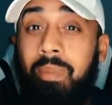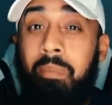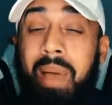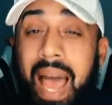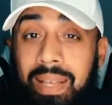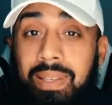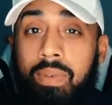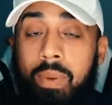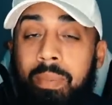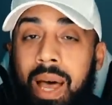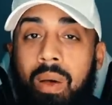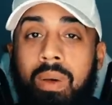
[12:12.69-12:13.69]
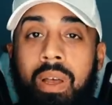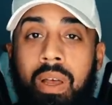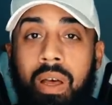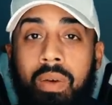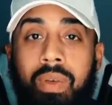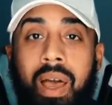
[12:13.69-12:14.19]
massive amount
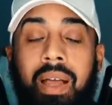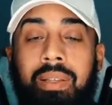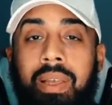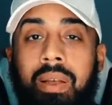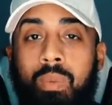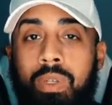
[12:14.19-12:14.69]
of content,